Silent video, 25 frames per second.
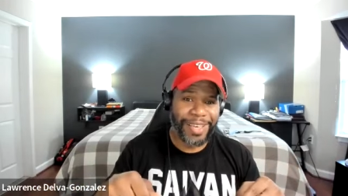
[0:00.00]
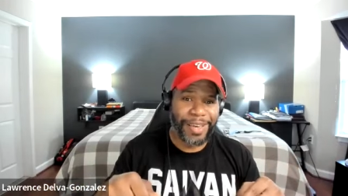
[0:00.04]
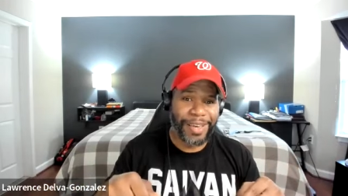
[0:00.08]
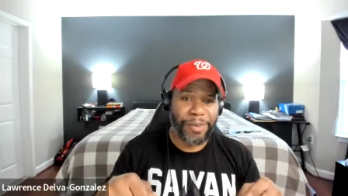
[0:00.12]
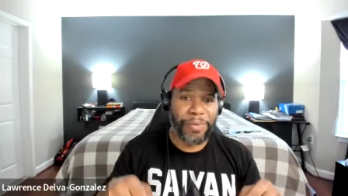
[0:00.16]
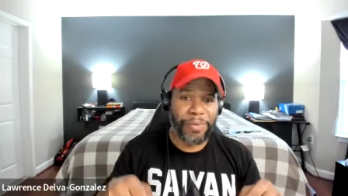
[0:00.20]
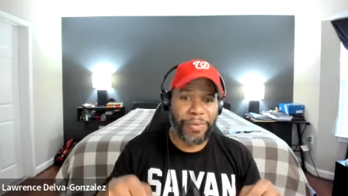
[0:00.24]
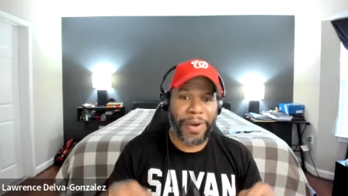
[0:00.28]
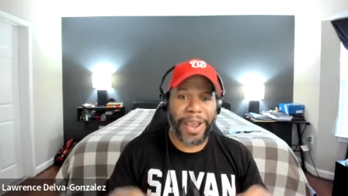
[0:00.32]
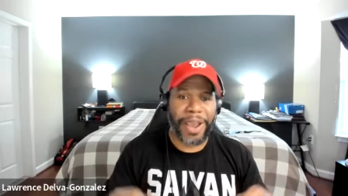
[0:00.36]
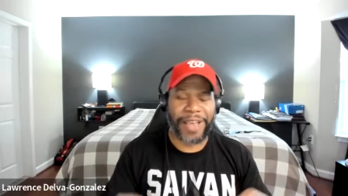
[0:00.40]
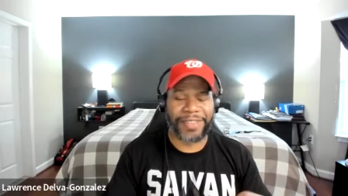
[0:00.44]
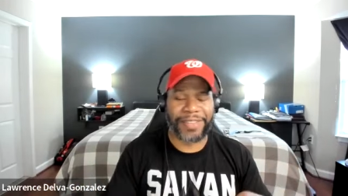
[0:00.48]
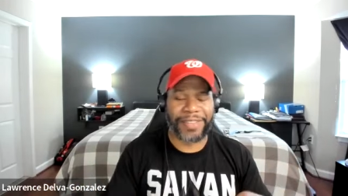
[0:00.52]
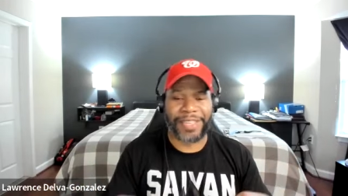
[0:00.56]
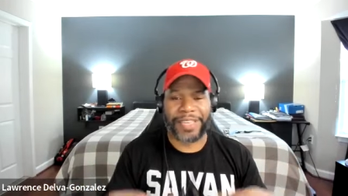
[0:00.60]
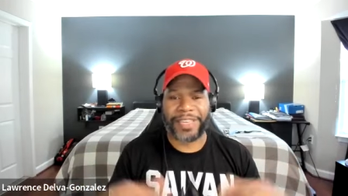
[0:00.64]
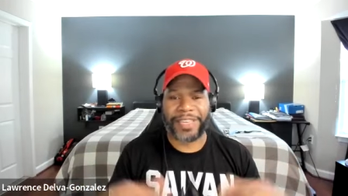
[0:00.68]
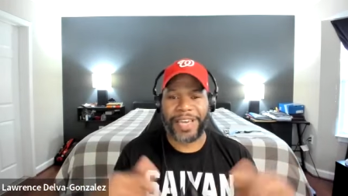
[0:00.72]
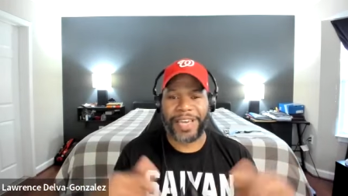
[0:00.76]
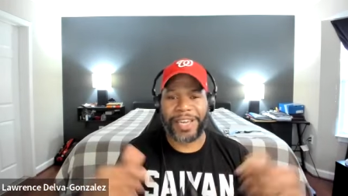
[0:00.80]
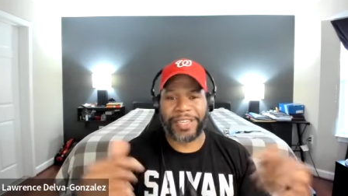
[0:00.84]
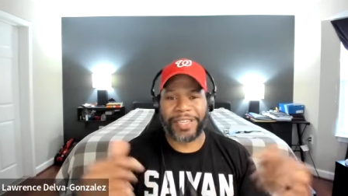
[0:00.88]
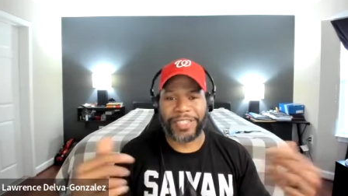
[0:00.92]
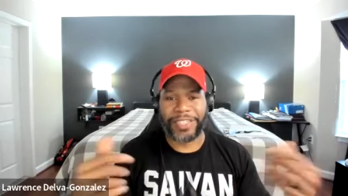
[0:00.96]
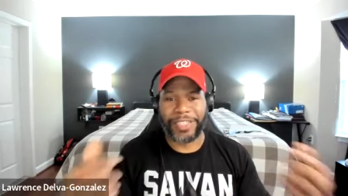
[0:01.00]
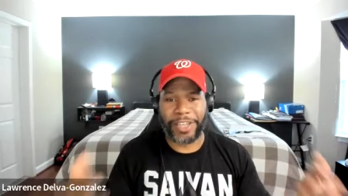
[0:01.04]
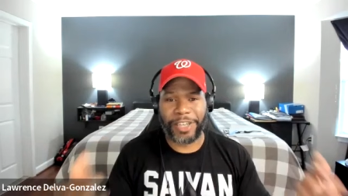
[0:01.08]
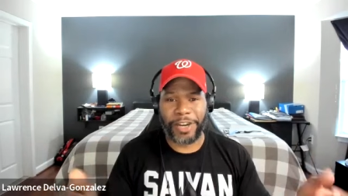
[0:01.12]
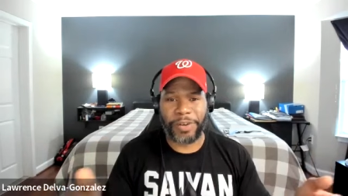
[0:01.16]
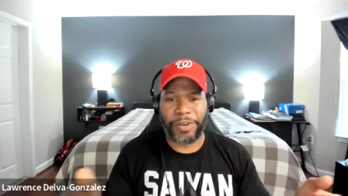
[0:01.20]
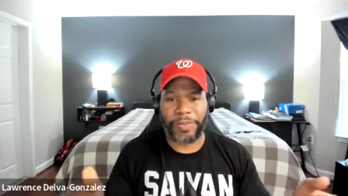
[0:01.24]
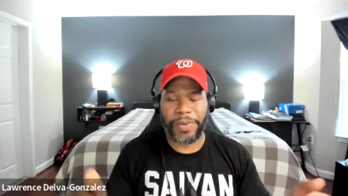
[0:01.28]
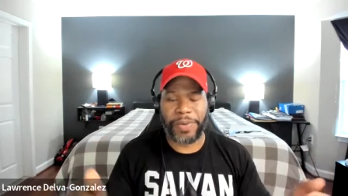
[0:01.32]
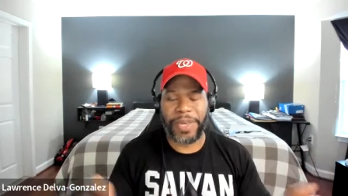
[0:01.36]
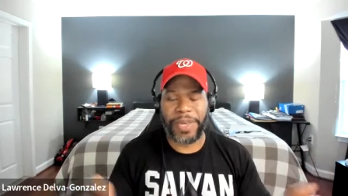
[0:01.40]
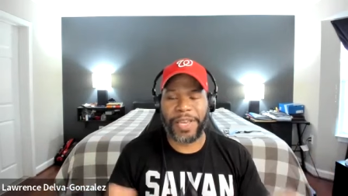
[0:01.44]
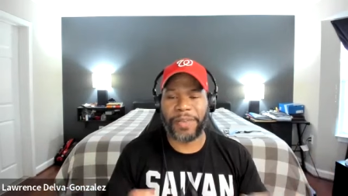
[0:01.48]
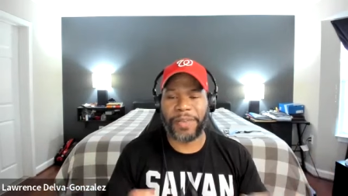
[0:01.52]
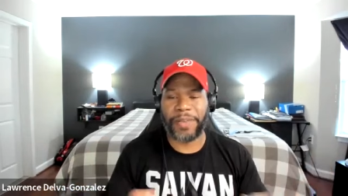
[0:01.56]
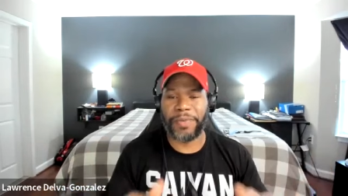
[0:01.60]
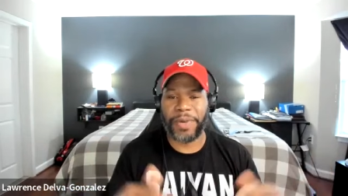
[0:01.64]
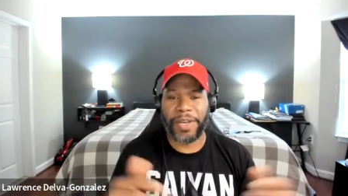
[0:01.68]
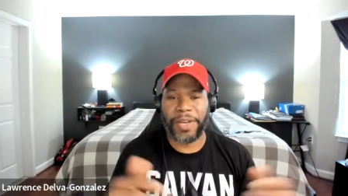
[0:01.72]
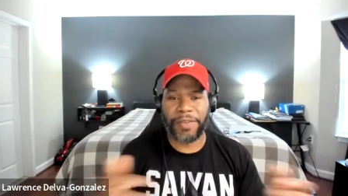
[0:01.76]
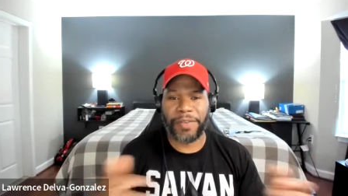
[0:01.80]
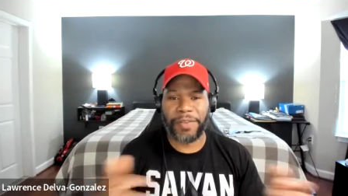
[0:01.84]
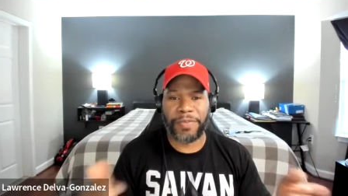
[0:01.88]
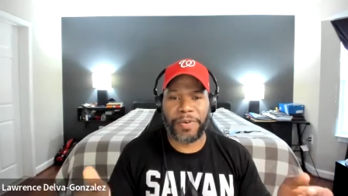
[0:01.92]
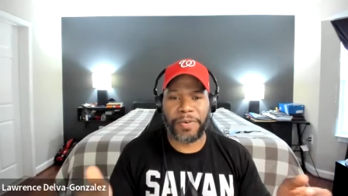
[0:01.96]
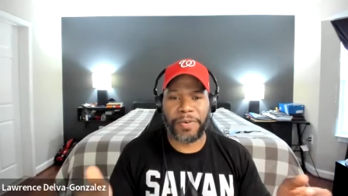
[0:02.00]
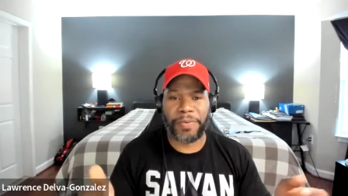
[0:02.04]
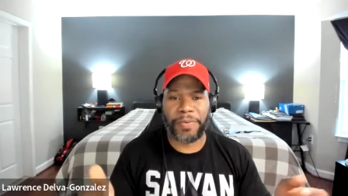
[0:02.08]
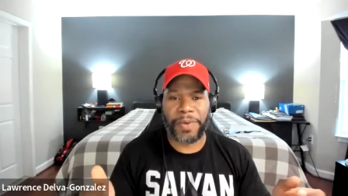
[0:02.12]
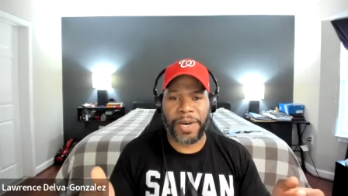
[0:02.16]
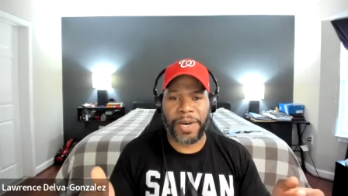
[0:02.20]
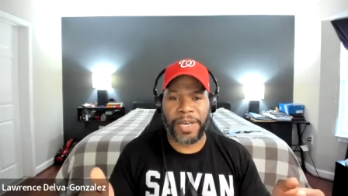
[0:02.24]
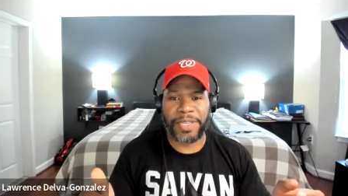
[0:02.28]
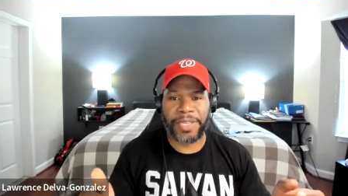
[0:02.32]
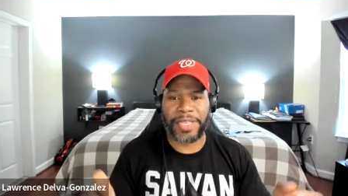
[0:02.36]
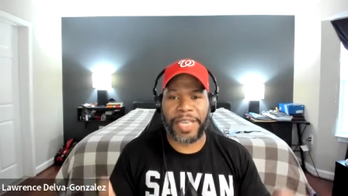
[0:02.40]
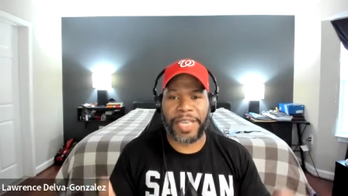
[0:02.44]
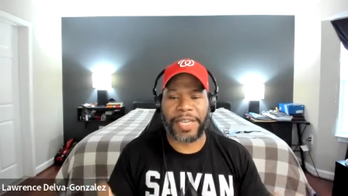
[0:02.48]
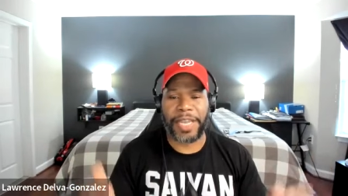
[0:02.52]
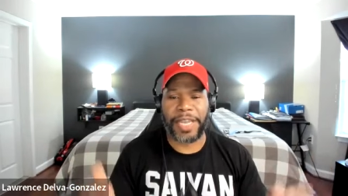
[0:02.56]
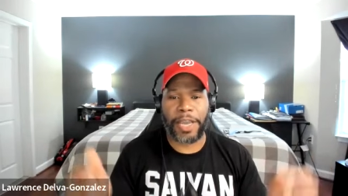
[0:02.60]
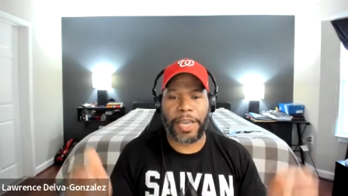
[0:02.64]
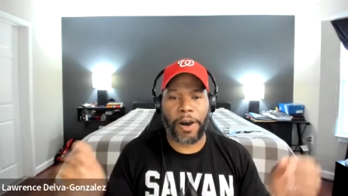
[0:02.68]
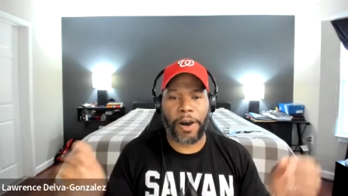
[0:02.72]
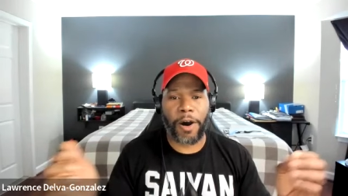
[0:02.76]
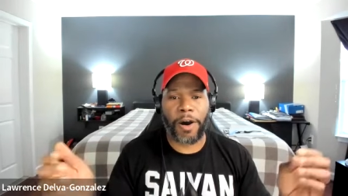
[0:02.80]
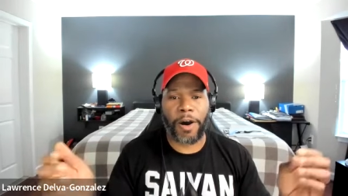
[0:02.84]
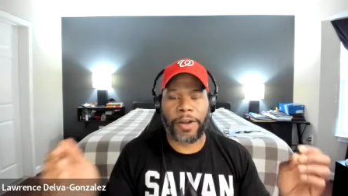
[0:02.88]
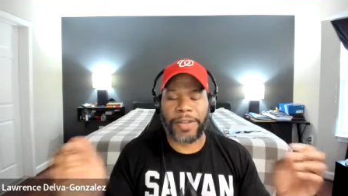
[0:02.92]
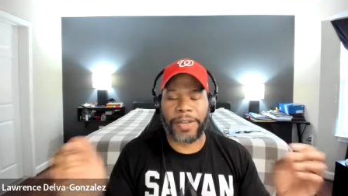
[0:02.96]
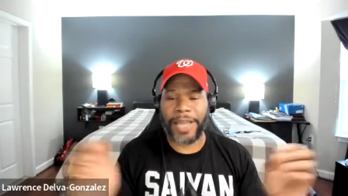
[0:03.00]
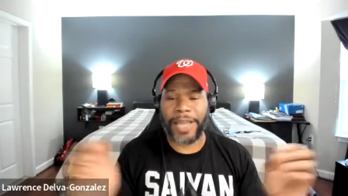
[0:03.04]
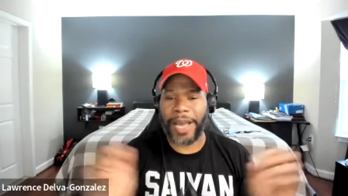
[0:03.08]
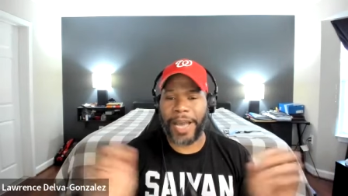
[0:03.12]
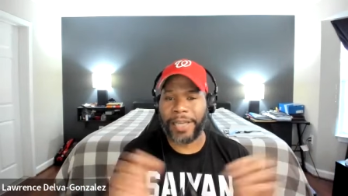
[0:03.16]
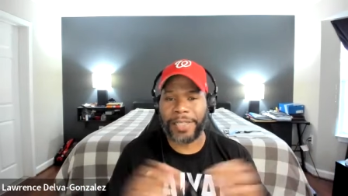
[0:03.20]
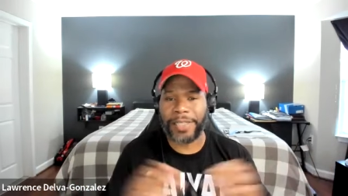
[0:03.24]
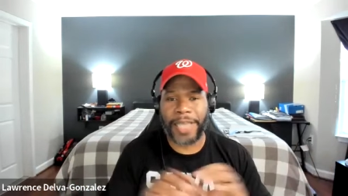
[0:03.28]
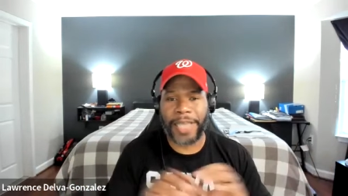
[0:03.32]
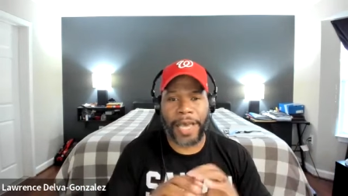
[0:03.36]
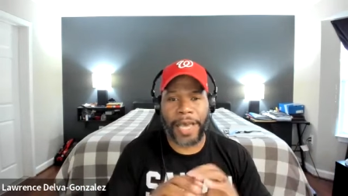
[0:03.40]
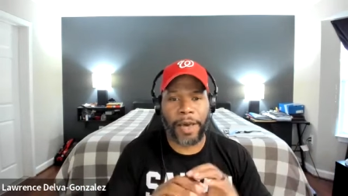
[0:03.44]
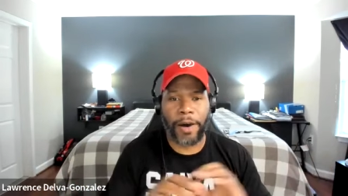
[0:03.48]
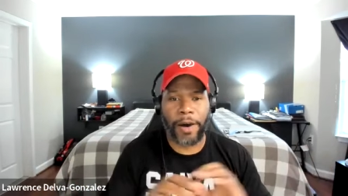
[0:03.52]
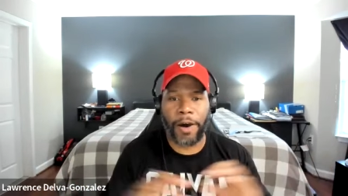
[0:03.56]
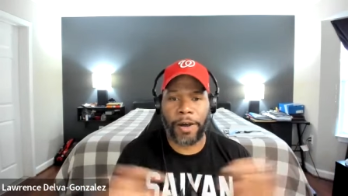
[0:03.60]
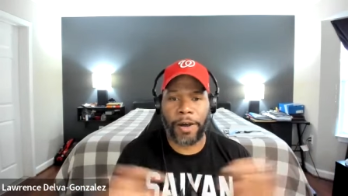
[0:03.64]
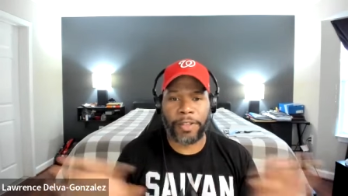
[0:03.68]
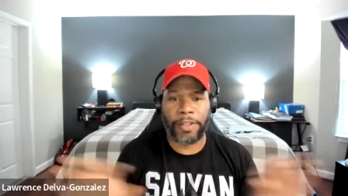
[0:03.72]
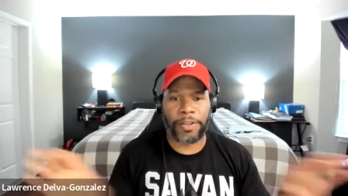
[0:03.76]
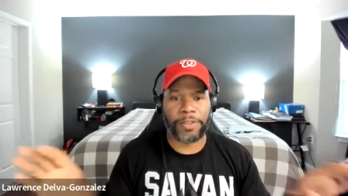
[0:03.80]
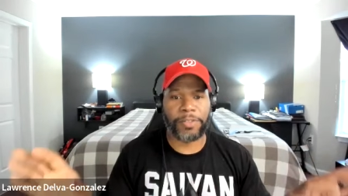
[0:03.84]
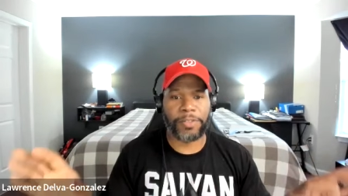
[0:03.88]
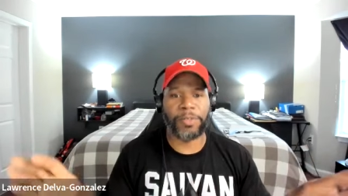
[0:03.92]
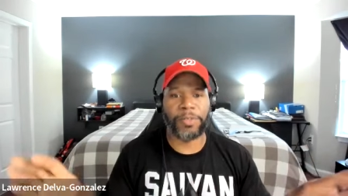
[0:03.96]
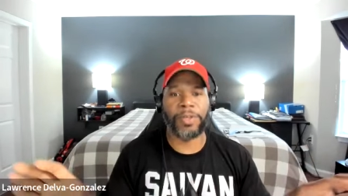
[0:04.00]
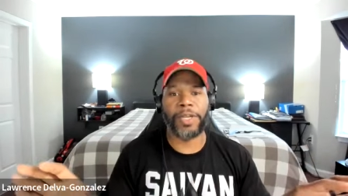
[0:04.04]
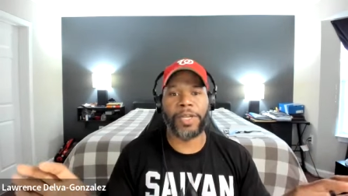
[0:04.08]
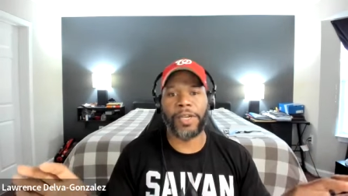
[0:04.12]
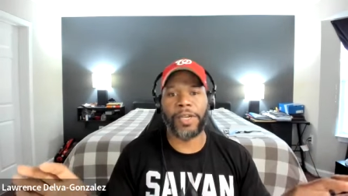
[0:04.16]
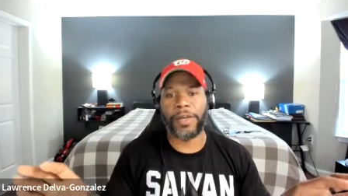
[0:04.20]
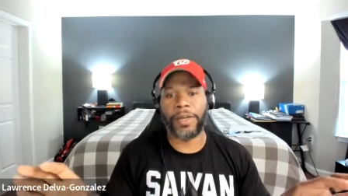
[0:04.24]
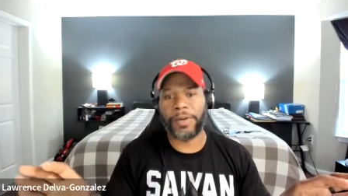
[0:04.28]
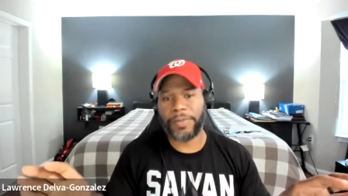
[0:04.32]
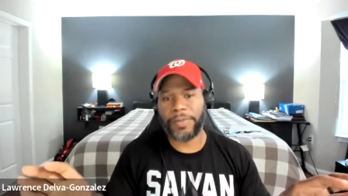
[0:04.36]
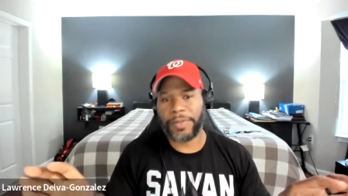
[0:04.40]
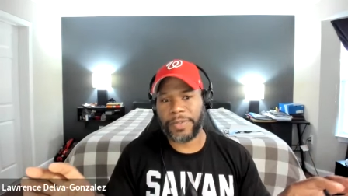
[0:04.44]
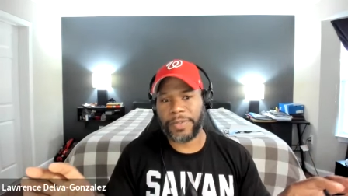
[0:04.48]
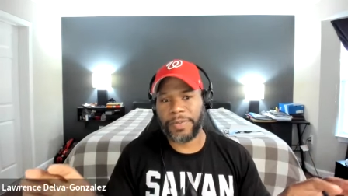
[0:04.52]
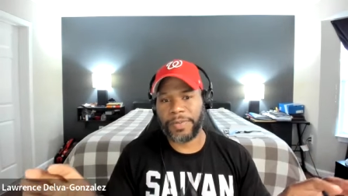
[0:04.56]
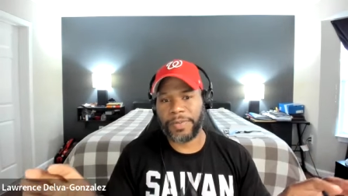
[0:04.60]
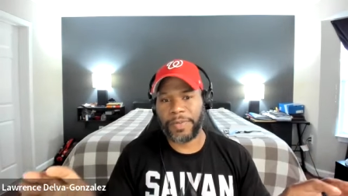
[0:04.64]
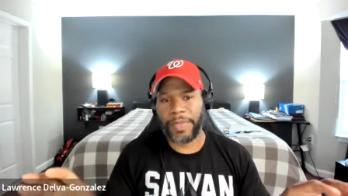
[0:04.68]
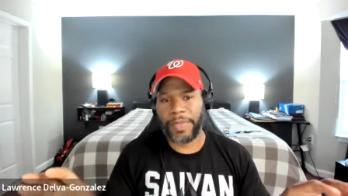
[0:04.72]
whereas they kind of shared rent, whatever it was, and they all knocked out all their student loans